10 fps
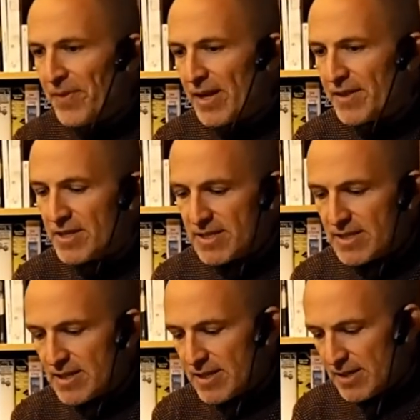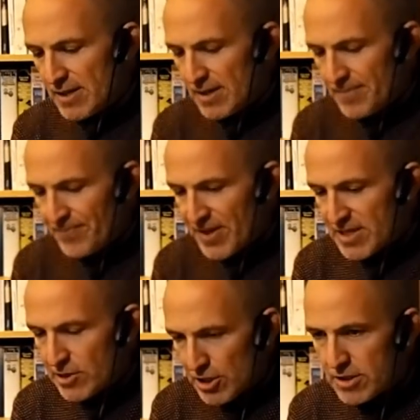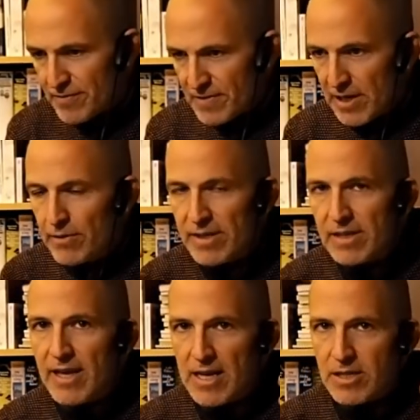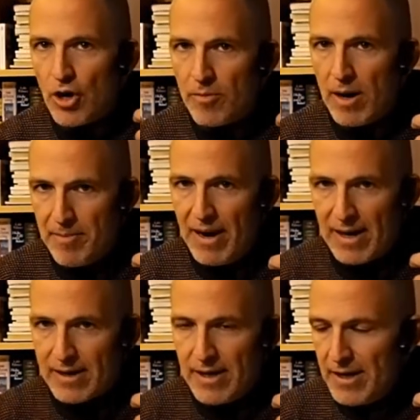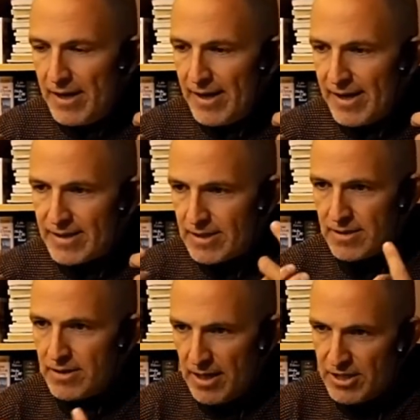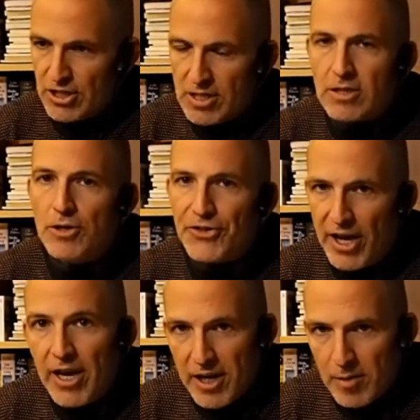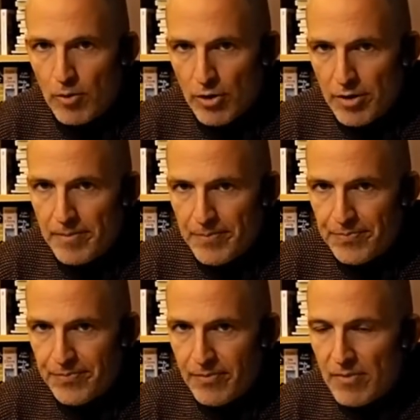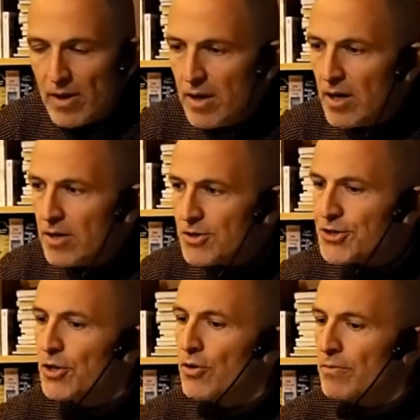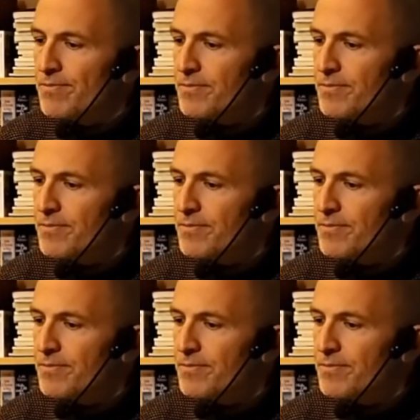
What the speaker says: this lots of diluent gas on my back is just not there anymore. So